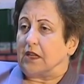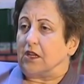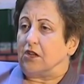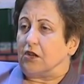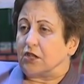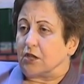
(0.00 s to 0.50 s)
and
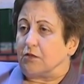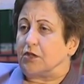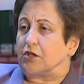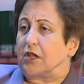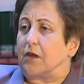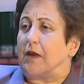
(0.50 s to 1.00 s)
I have
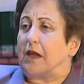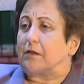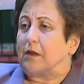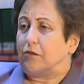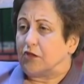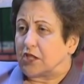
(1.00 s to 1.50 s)
films.
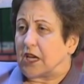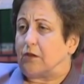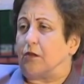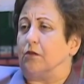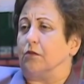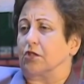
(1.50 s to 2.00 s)

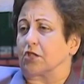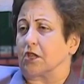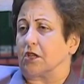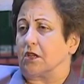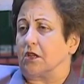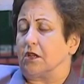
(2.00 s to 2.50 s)

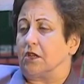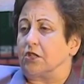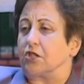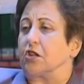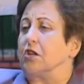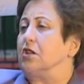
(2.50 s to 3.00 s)
Well,
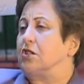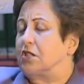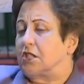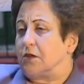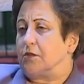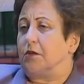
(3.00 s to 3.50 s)
there are
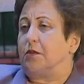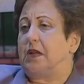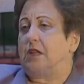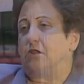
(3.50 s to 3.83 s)
many